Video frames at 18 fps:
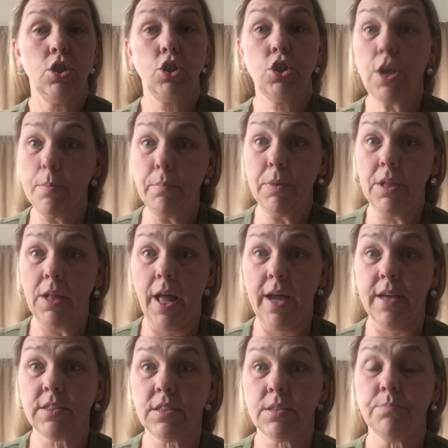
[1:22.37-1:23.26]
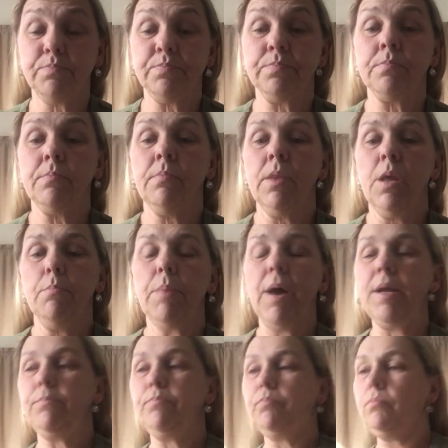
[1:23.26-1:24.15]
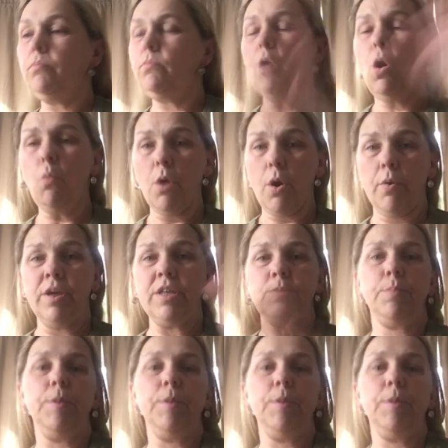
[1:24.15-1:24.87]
gym class, but no worries,